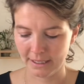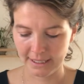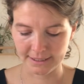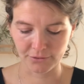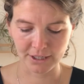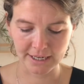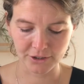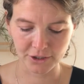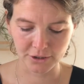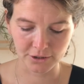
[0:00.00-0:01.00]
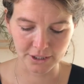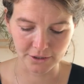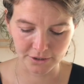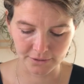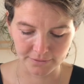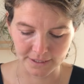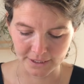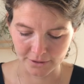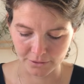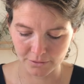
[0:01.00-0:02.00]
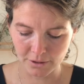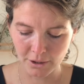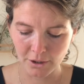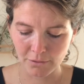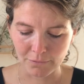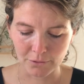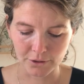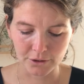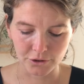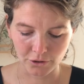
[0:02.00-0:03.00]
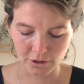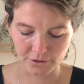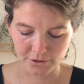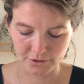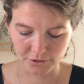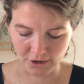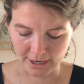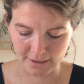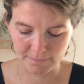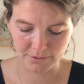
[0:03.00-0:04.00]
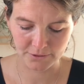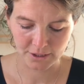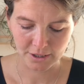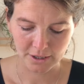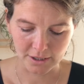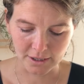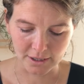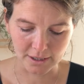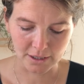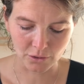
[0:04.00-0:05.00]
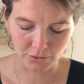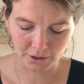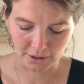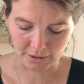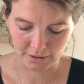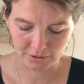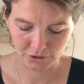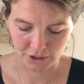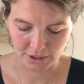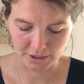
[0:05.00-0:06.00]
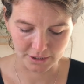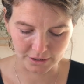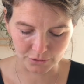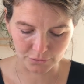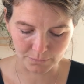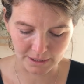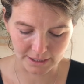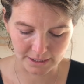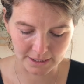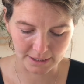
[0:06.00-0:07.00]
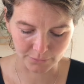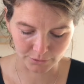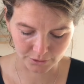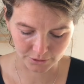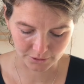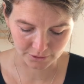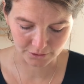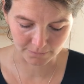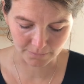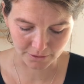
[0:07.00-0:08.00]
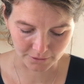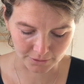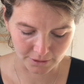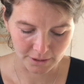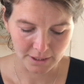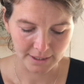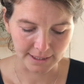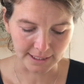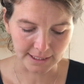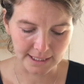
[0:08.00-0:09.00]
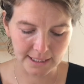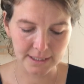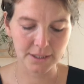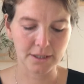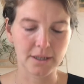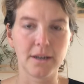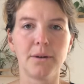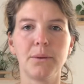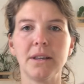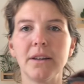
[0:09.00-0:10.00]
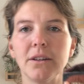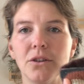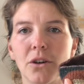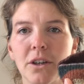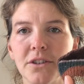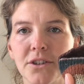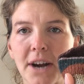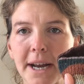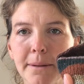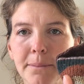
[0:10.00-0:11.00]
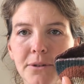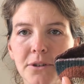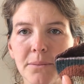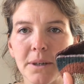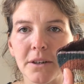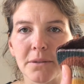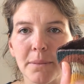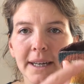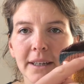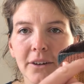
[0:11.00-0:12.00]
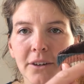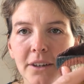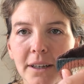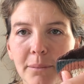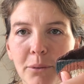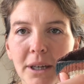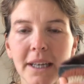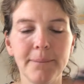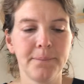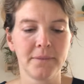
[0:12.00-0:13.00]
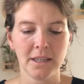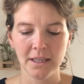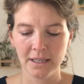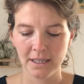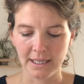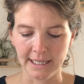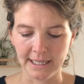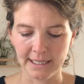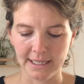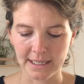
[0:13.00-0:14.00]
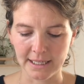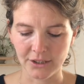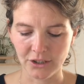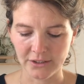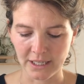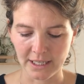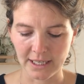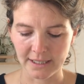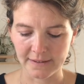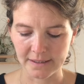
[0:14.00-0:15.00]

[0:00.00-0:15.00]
as a reaction on the other video for the jogless stripes, Lonneke, she told me that there were some other techniques with the jogless stripes, because mine aren't that pretty. And she said that